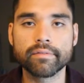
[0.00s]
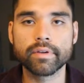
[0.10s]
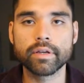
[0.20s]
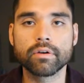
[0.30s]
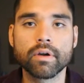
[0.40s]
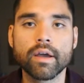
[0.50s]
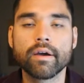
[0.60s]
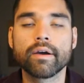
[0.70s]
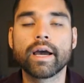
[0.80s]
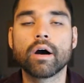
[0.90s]
The video
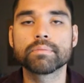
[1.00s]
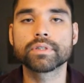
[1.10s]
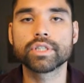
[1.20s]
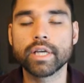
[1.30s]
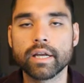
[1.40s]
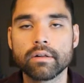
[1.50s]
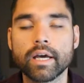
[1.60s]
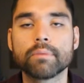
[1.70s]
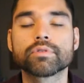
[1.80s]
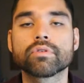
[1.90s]
helps the channel, it
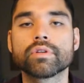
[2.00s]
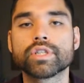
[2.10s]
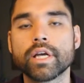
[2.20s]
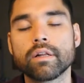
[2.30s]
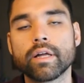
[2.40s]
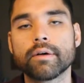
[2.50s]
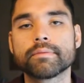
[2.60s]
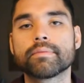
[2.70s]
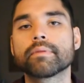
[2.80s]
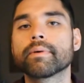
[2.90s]
helps grow the channel, it
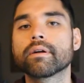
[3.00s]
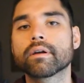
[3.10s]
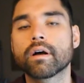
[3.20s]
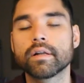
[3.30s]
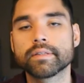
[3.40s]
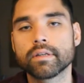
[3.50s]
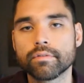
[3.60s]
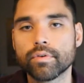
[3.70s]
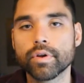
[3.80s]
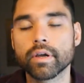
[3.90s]
helps me put better content
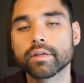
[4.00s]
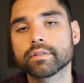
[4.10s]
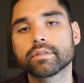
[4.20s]
out for you guys.